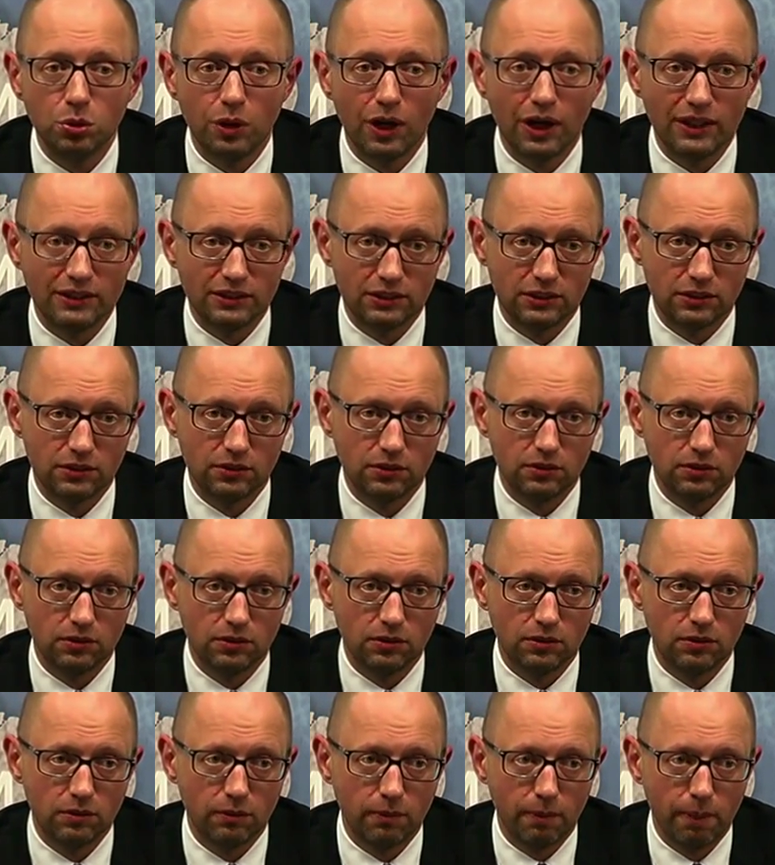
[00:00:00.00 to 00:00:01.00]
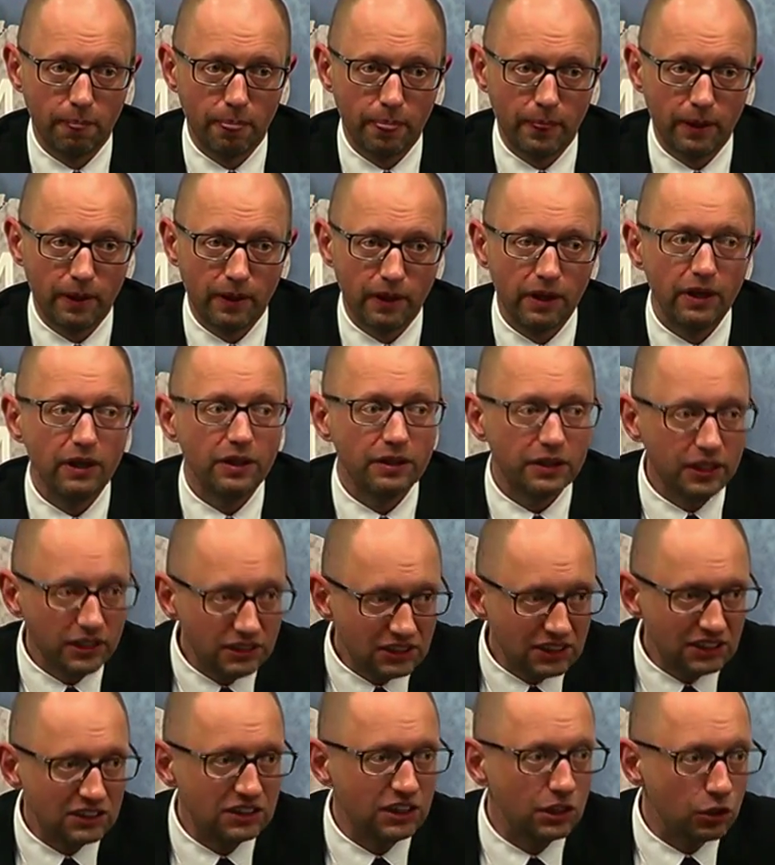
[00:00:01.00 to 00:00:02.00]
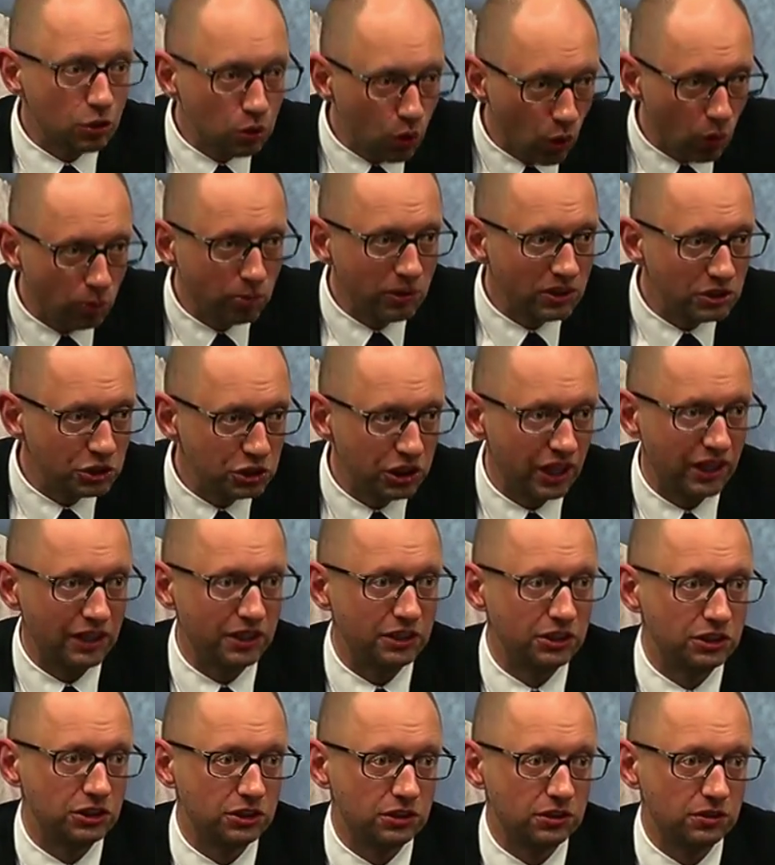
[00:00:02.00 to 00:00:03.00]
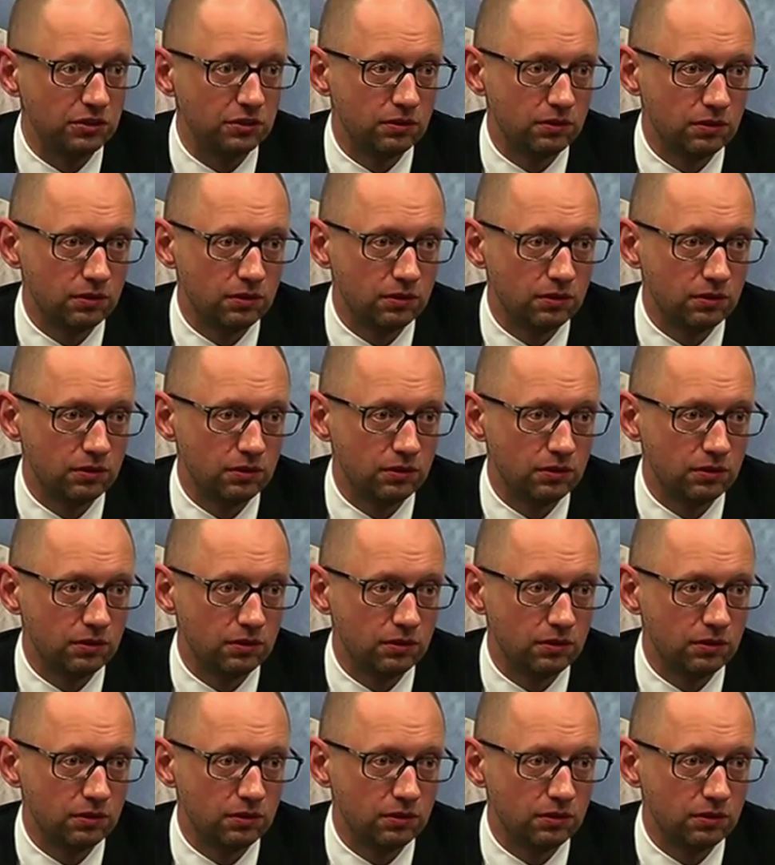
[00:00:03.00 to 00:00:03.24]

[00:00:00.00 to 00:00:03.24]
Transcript: to us. This is the global challenge.